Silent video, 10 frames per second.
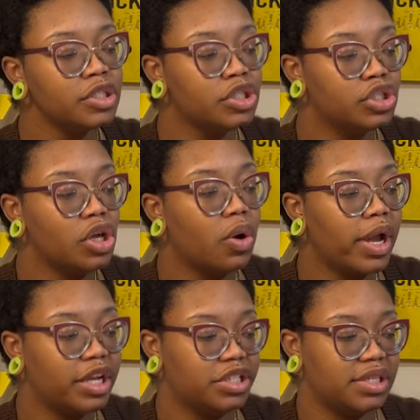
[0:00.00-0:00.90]
So
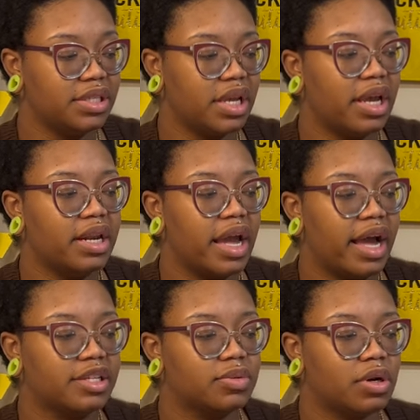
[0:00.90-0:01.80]
HSN
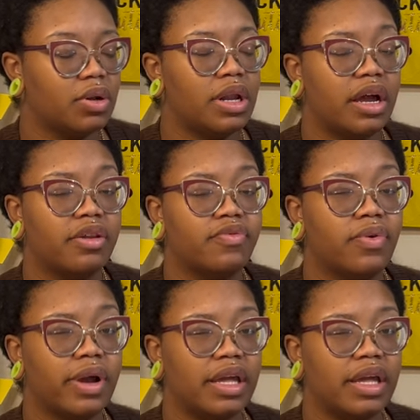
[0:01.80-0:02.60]
has one online for